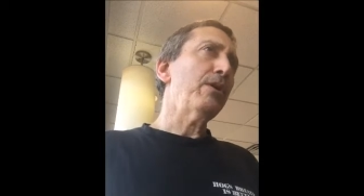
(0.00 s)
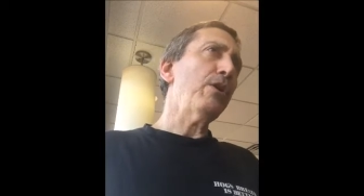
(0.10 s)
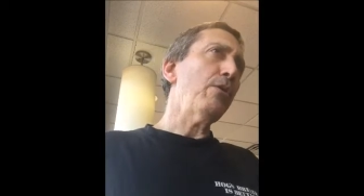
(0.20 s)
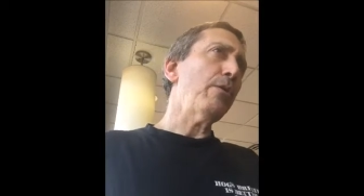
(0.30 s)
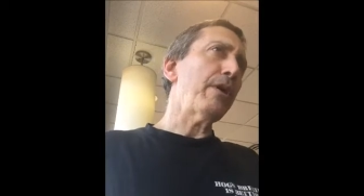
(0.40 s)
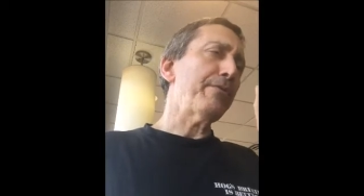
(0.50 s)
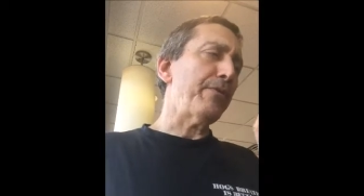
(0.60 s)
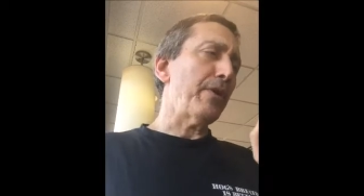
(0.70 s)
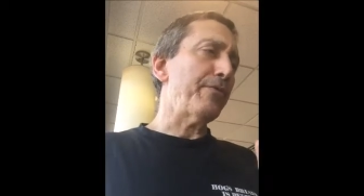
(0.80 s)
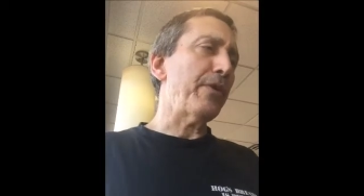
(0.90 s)
You know,
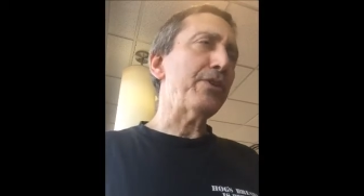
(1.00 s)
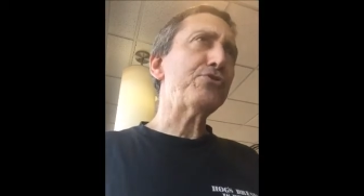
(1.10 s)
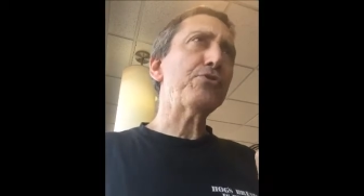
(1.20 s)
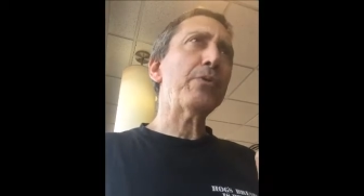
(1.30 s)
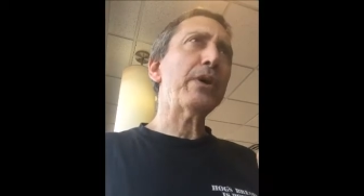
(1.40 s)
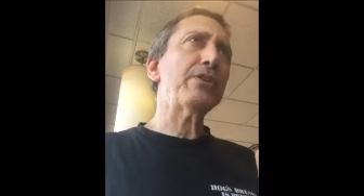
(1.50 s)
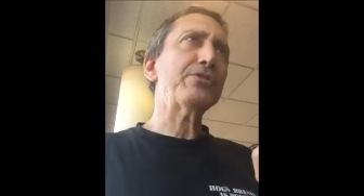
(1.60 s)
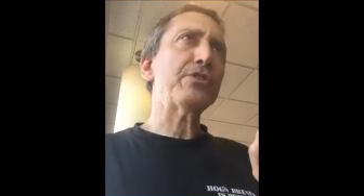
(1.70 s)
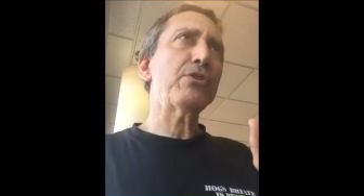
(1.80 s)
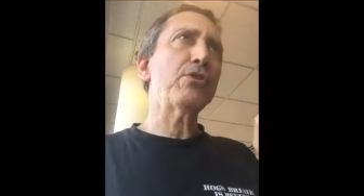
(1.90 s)
if, if Andrew
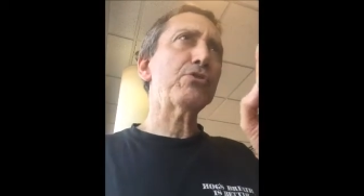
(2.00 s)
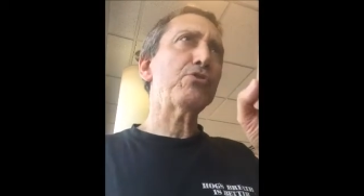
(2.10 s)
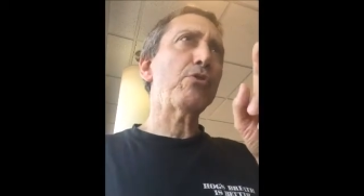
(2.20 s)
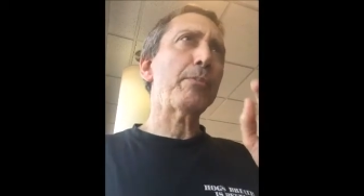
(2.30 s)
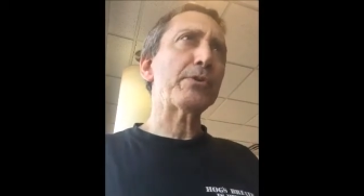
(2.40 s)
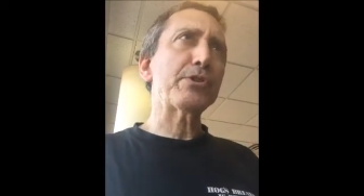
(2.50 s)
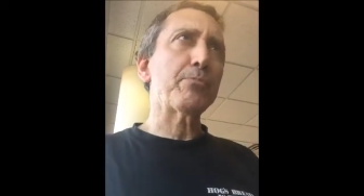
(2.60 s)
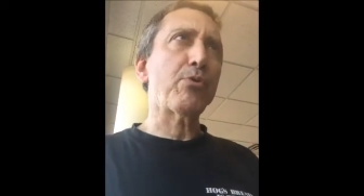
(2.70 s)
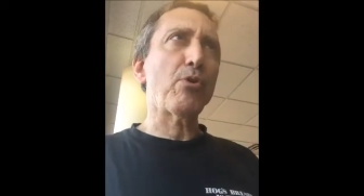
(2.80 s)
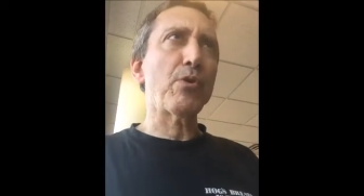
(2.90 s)
Anderson hooked you up as
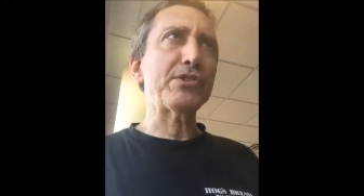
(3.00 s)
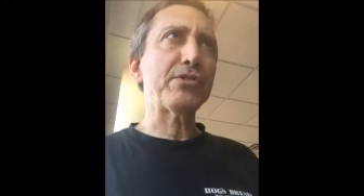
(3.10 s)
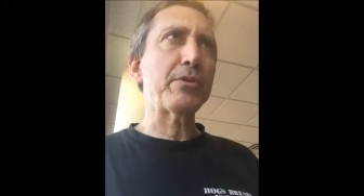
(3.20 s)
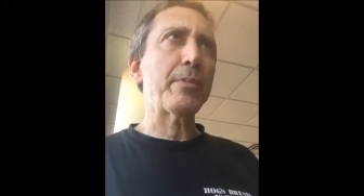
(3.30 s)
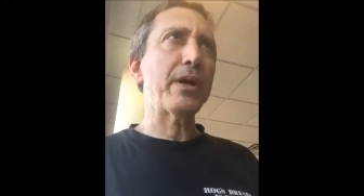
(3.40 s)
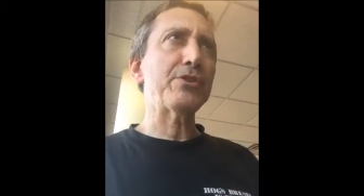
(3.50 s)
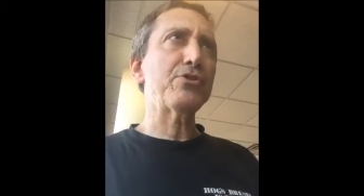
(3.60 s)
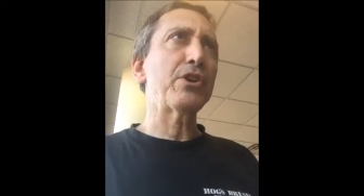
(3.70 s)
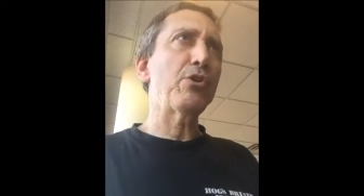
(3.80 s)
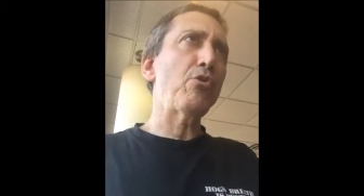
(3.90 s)
a pro wrestling
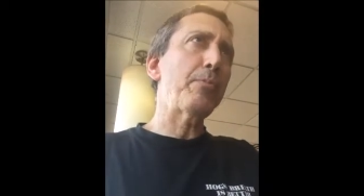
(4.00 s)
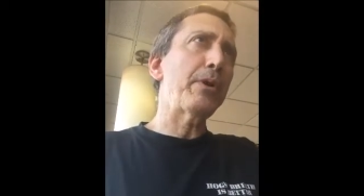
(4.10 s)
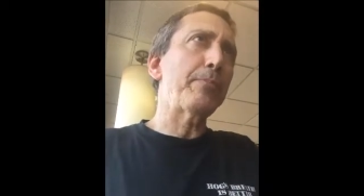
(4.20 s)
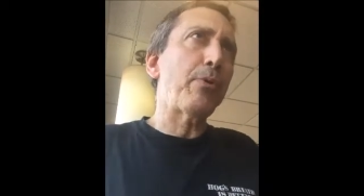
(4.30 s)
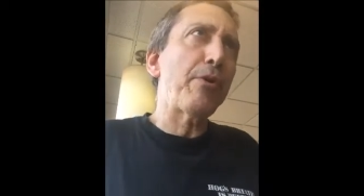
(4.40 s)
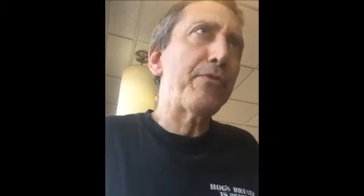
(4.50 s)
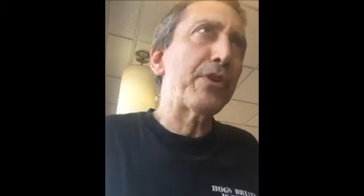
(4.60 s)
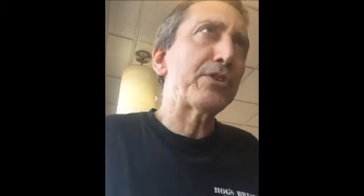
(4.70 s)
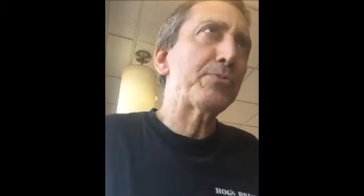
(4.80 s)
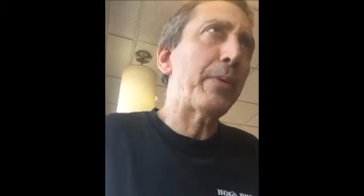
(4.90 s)
manager, you know it would be the
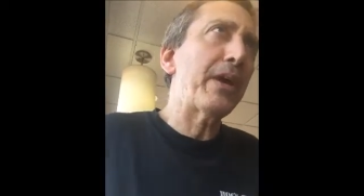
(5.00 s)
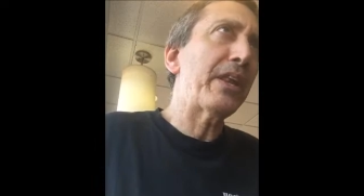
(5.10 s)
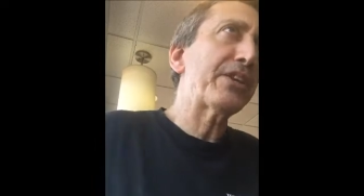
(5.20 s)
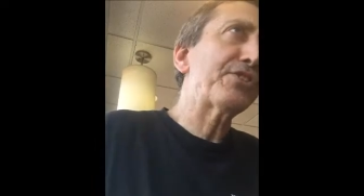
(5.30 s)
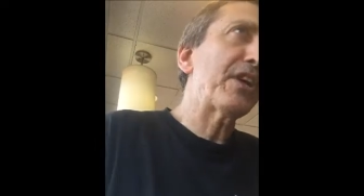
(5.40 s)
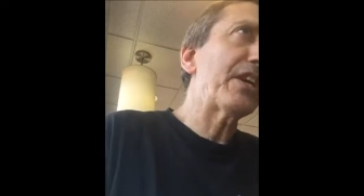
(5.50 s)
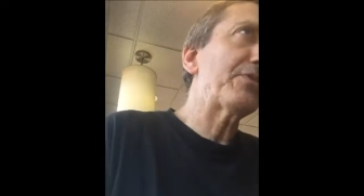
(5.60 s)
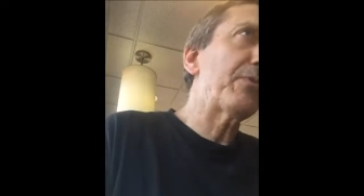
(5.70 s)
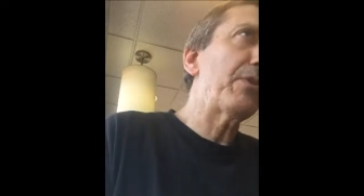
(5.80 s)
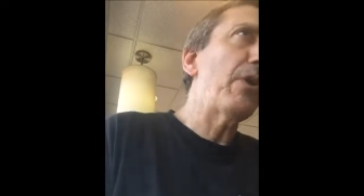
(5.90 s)
perfect spandex
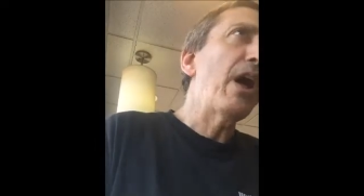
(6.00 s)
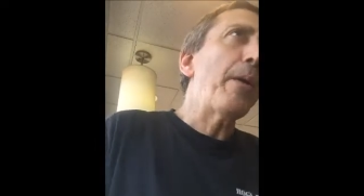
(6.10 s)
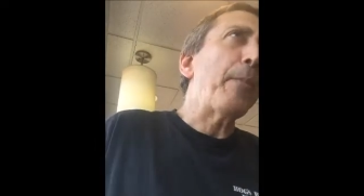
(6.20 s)
tights for you?